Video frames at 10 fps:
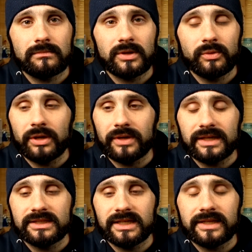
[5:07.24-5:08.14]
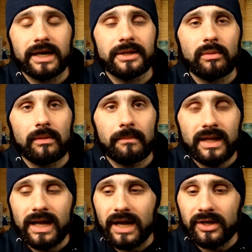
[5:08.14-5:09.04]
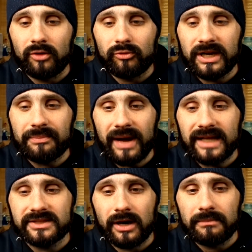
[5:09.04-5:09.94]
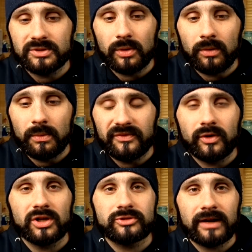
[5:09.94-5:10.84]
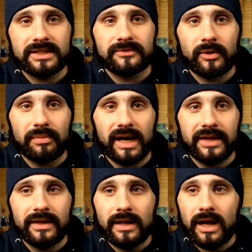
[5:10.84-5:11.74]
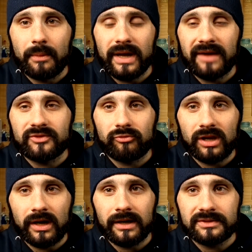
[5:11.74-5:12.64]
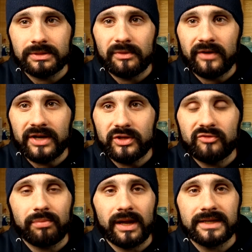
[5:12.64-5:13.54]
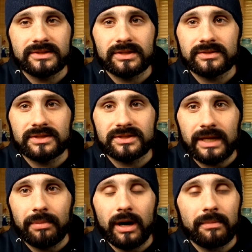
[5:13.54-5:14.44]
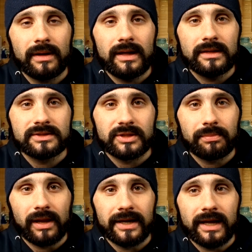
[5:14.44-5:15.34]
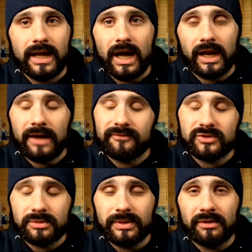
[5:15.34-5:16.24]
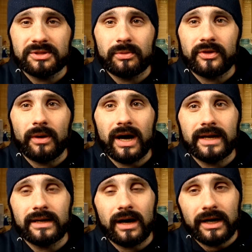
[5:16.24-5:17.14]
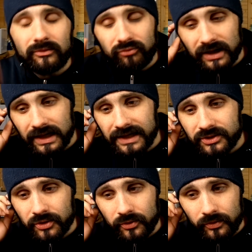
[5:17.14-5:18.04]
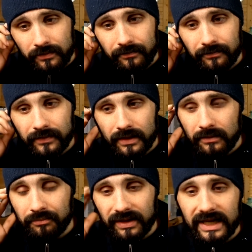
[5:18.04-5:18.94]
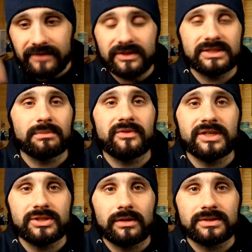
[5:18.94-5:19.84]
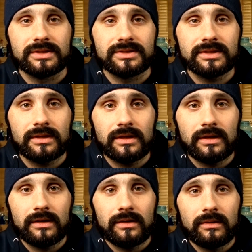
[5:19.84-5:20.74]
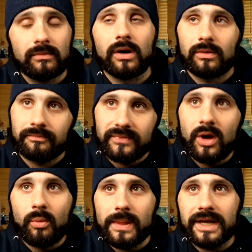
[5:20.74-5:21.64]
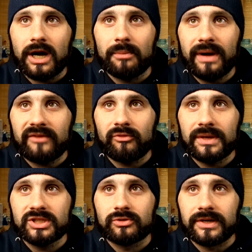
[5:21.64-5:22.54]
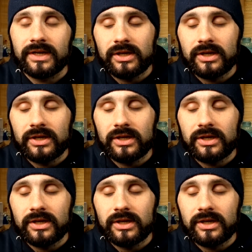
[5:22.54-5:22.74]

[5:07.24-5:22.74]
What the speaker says: We don't get to see that anymore. And at a really bad time as well, when we've got a transfer ban and we have to rely on some of our youth players to step up to the plate. And to be honest with you, I really do believe in some of these youngsters. Well, when they come back from injury,